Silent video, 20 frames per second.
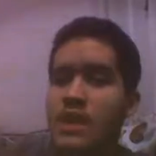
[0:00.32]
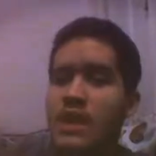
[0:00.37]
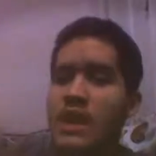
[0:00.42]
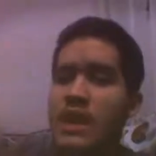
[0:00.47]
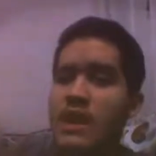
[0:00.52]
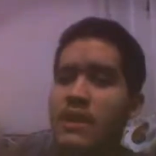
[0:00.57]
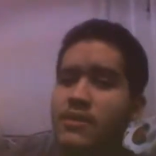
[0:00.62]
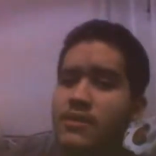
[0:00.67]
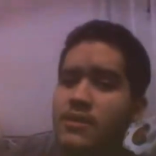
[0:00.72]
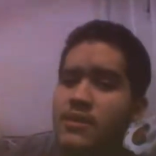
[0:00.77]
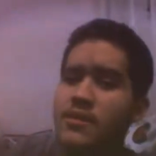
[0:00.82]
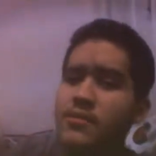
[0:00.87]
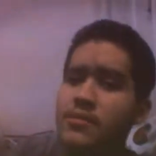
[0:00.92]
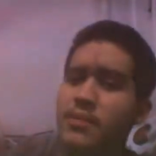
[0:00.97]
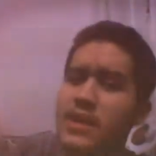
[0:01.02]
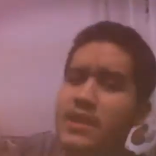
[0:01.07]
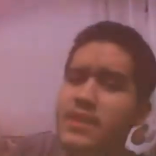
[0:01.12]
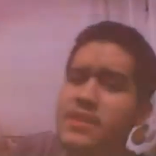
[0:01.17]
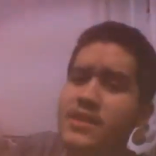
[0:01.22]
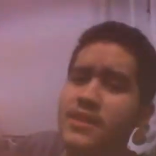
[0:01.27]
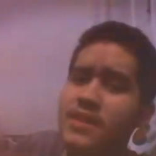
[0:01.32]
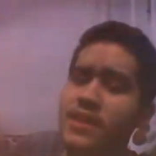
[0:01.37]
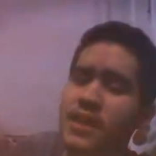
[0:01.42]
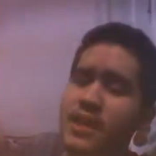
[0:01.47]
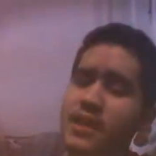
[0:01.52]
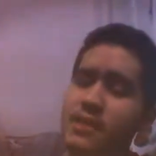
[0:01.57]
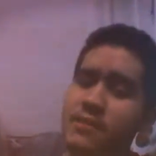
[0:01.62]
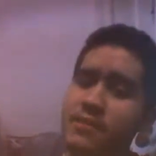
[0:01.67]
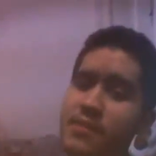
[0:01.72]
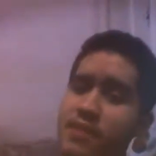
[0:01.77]
I was just watching
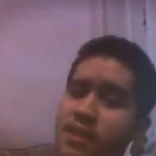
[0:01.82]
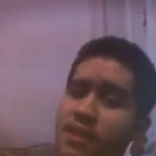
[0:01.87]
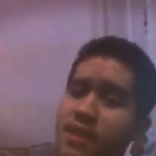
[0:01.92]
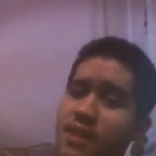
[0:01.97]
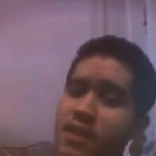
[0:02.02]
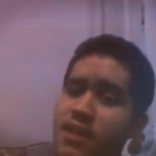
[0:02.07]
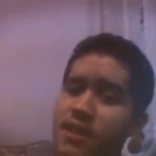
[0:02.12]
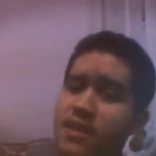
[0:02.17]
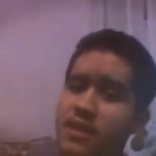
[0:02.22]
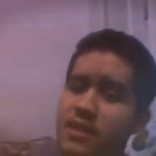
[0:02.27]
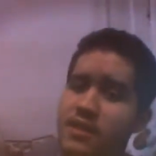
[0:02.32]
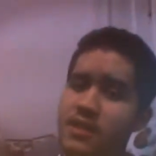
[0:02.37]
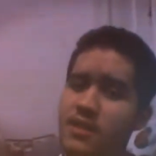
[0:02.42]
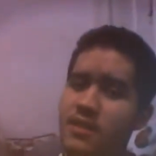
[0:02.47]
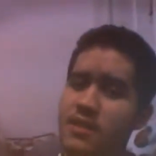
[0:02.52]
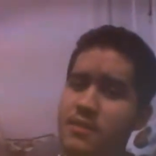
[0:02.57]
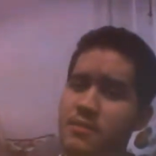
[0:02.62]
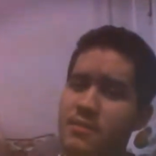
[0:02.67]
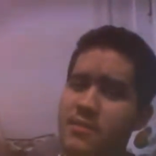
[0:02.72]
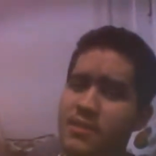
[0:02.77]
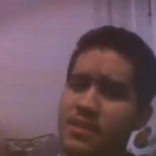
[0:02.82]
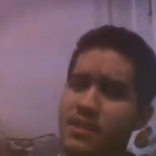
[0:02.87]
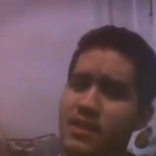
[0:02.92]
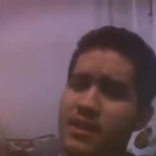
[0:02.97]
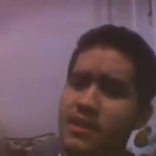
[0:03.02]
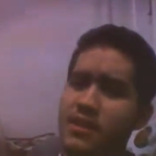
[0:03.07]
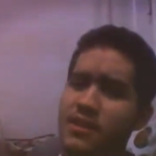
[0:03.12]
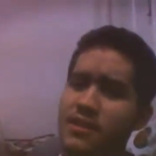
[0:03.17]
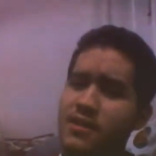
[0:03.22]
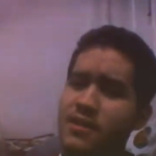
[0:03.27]
TMZ and,
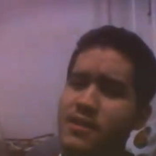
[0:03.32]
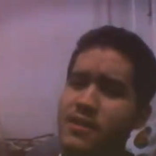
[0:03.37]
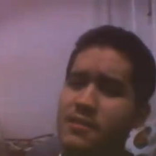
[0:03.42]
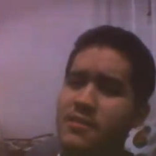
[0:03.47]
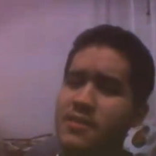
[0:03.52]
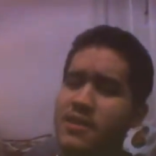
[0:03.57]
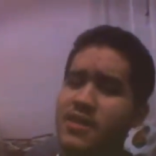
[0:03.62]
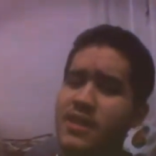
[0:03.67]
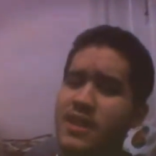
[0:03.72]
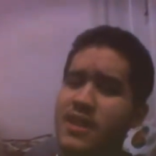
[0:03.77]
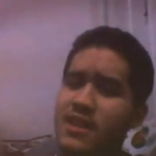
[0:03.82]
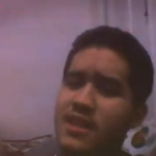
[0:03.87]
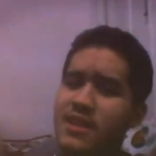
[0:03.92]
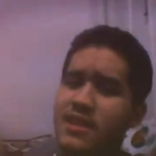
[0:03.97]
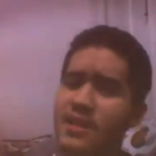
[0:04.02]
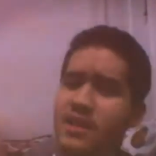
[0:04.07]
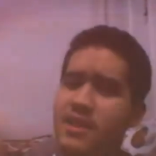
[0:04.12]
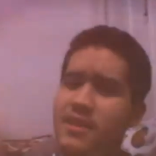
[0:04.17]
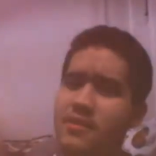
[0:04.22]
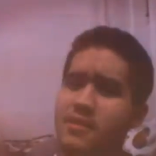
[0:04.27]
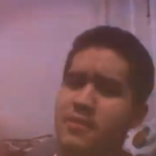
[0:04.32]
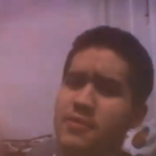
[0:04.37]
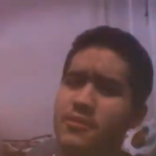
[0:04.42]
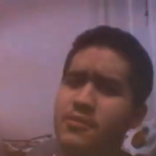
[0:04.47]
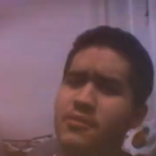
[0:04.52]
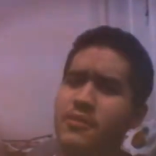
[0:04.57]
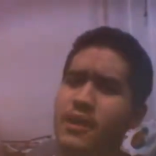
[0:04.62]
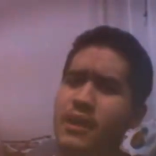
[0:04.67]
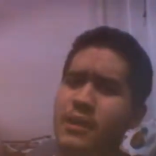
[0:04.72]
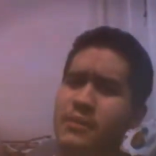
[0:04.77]
and I was thinking like,
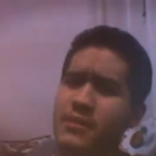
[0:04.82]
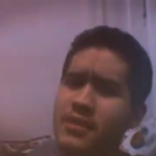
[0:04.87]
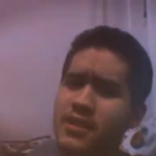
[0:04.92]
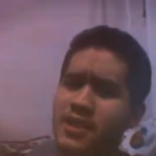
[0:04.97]
when will